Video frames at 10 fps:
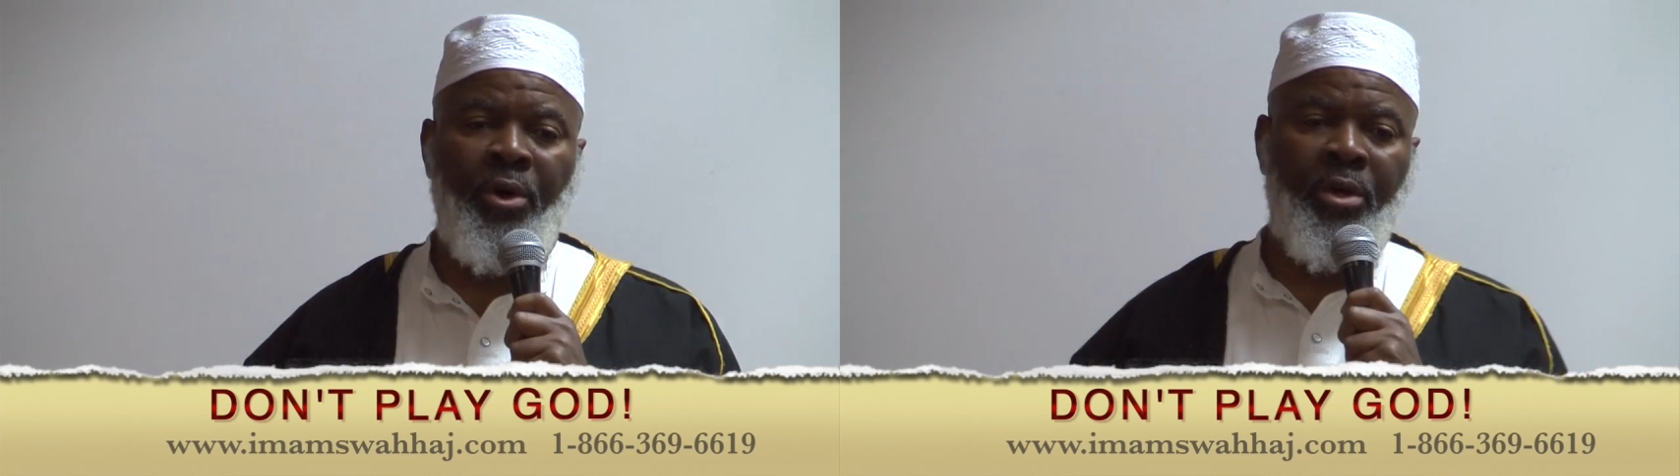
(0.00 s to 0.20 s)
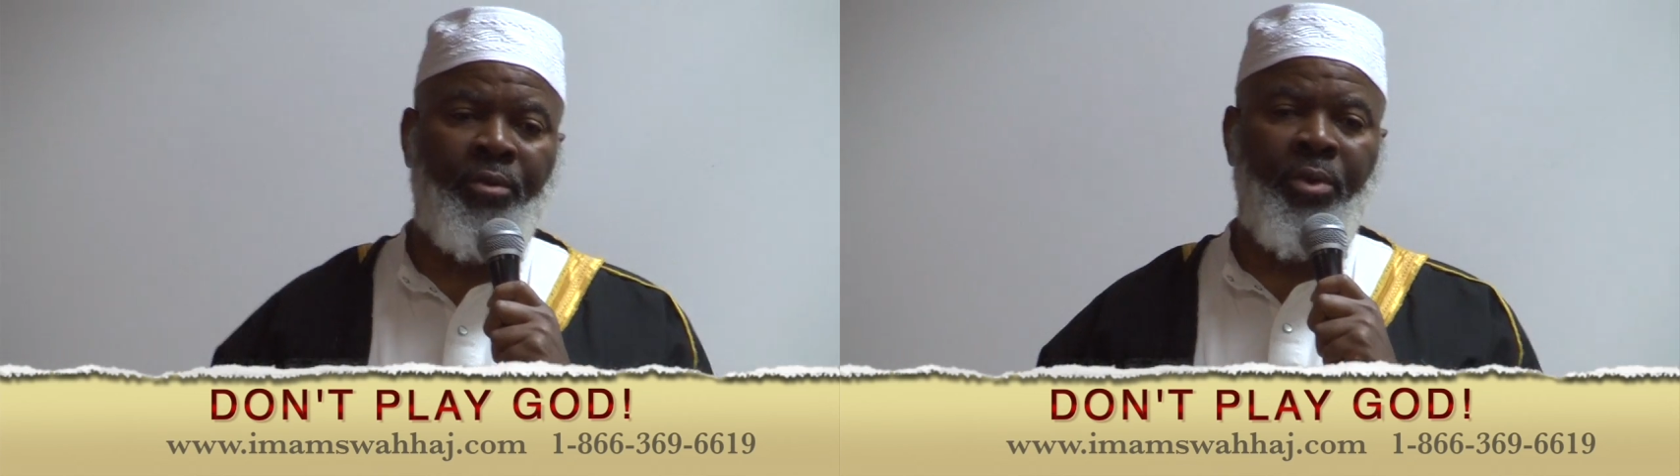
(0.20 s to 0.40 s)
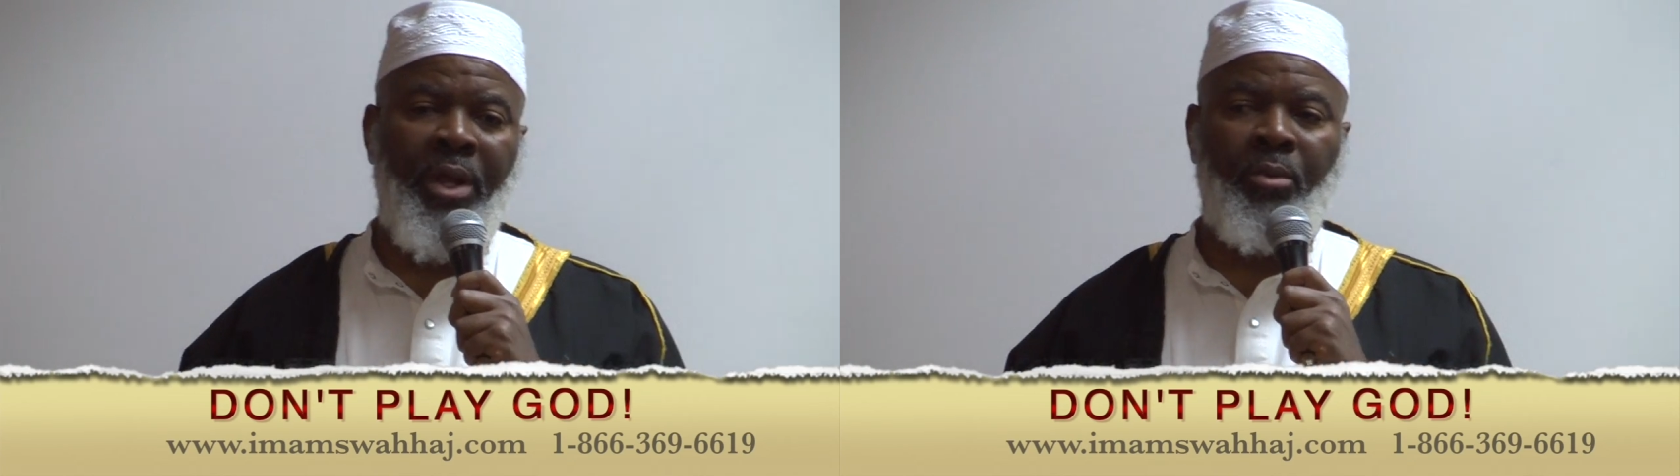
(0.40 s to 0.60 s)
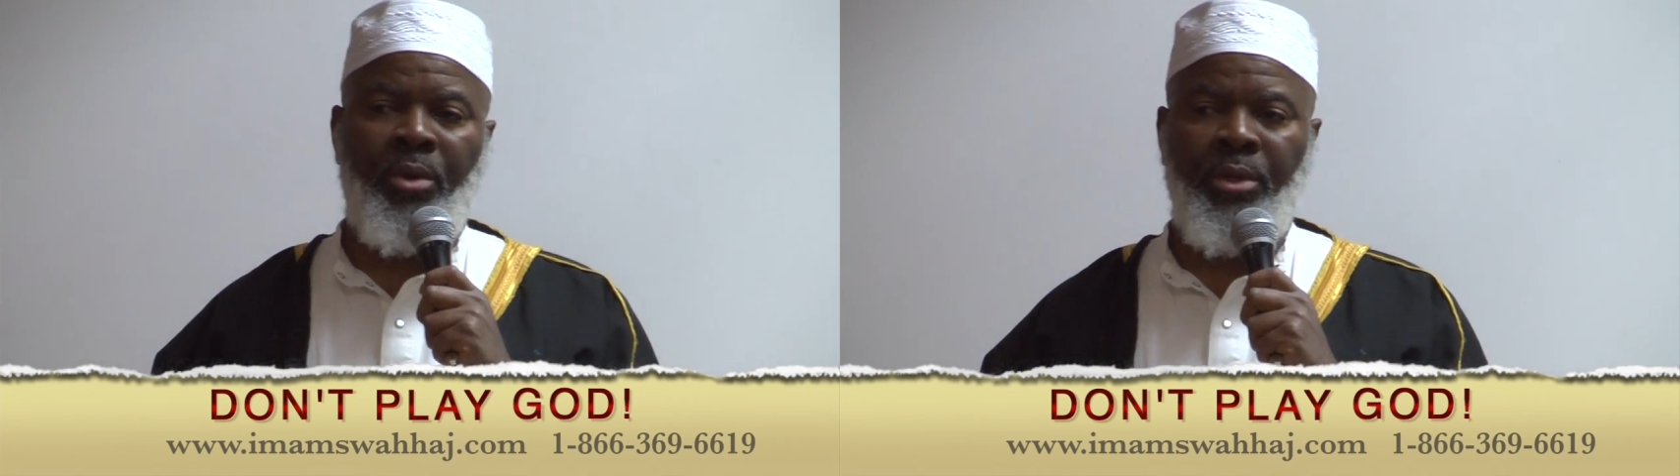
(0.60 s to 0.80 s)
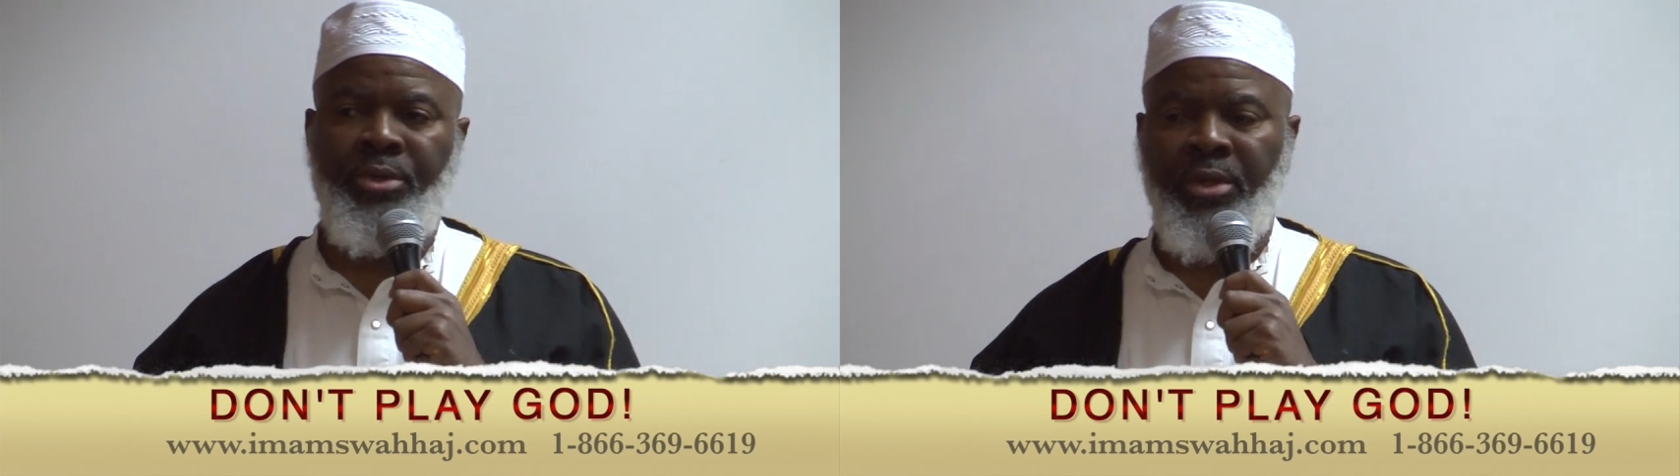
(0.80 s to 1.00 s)
talk of what I
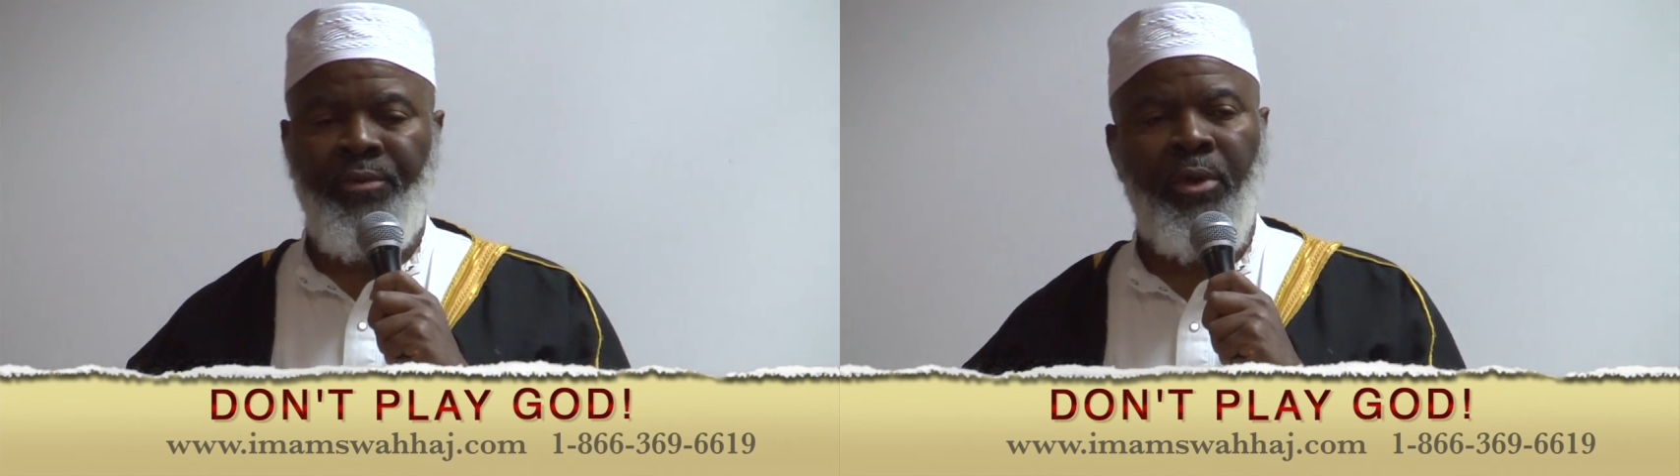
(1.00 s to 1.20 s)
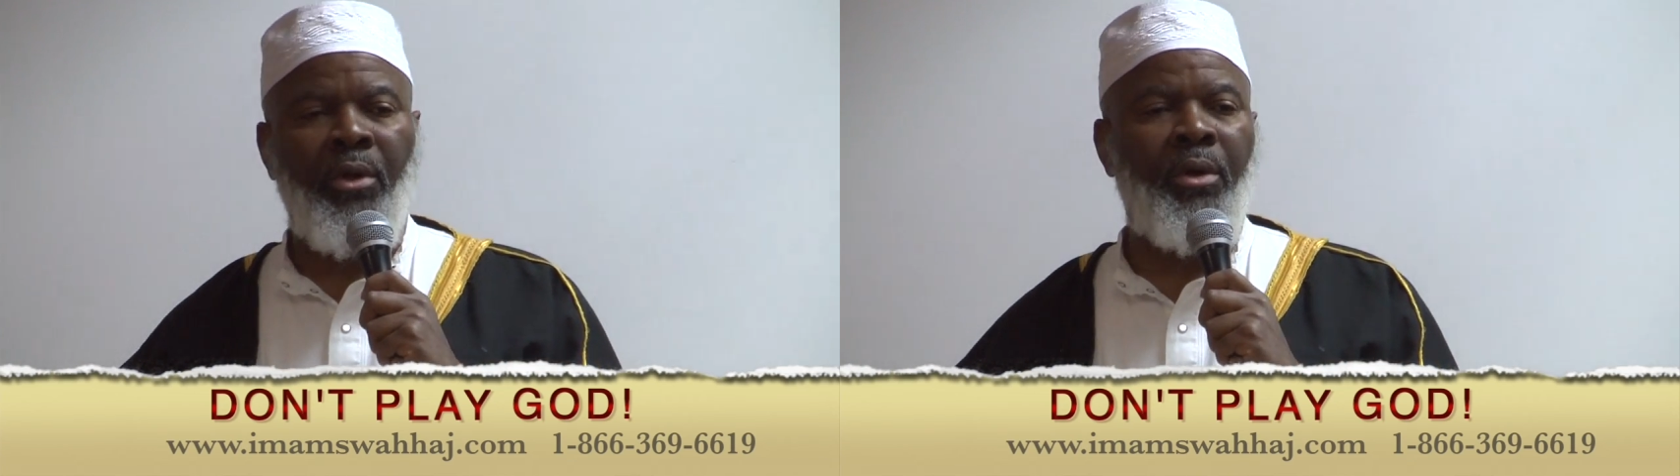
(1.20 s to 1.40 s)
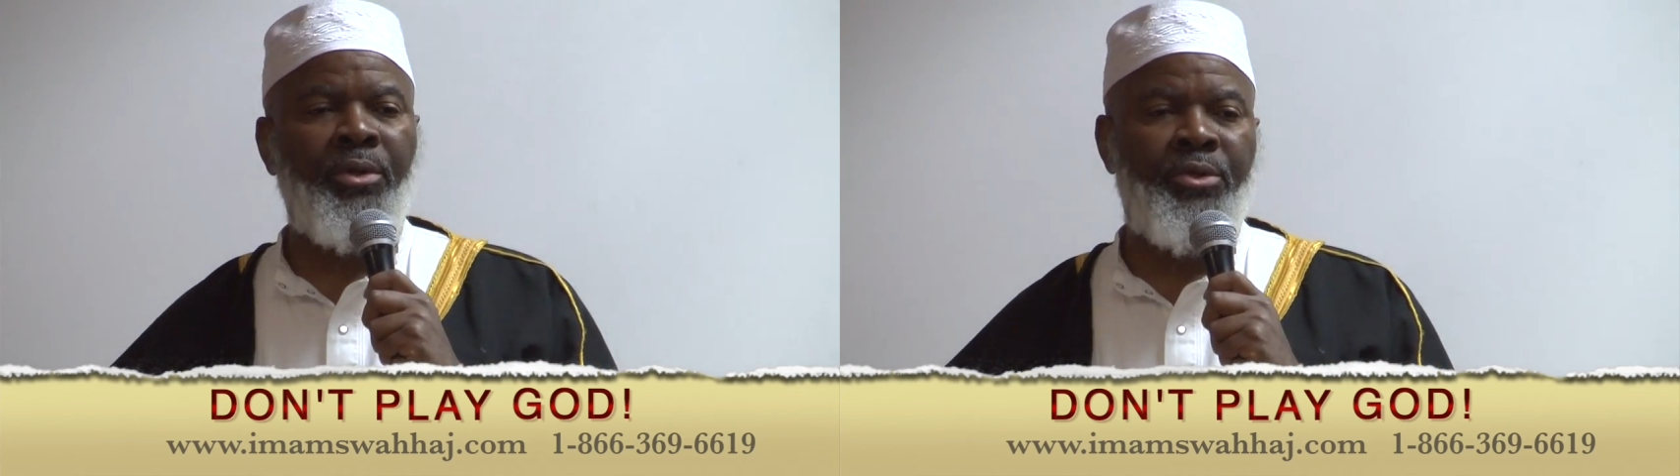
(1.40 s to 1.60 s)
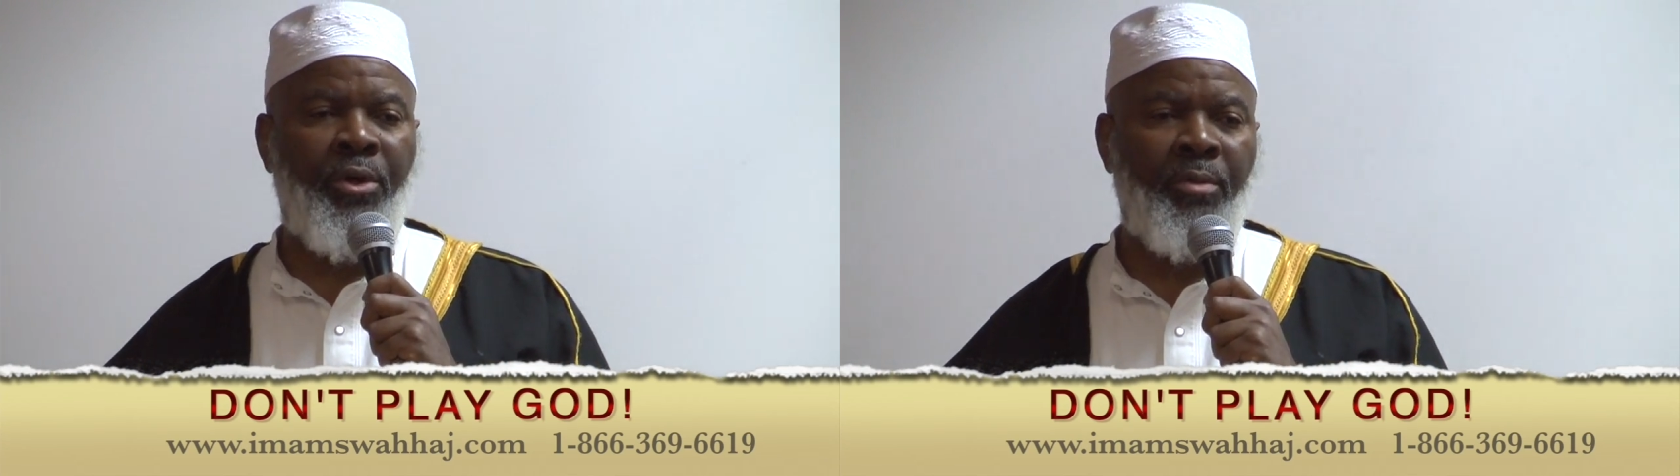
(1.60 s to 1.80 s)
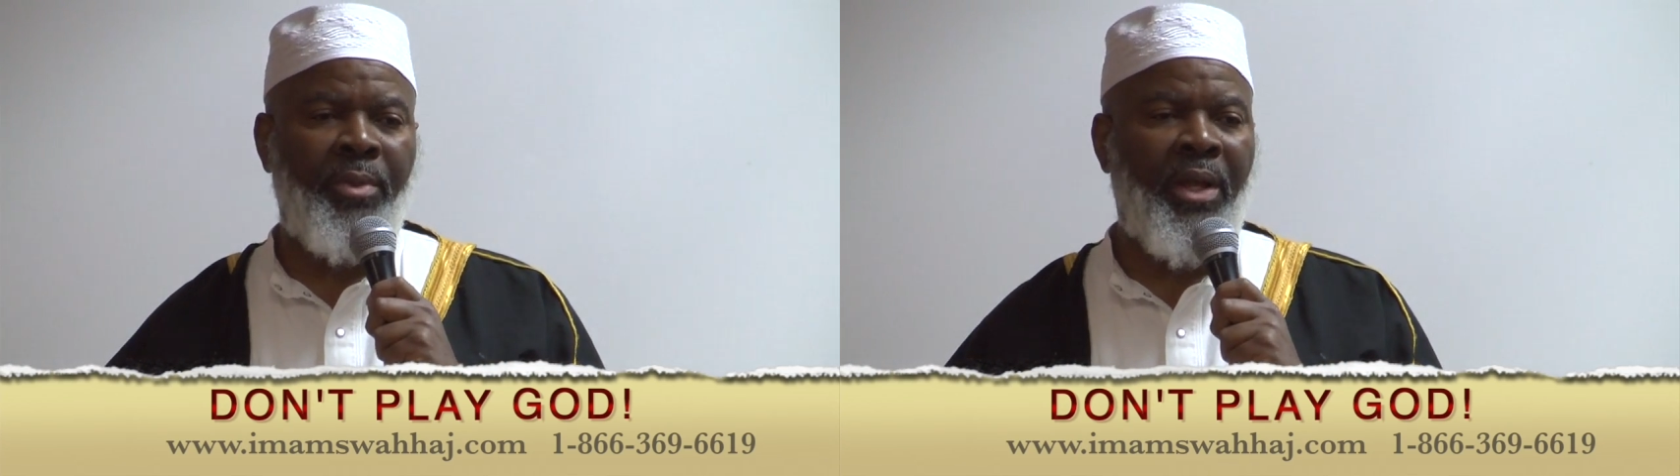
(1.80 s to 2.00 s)
wanted to give, a long talk,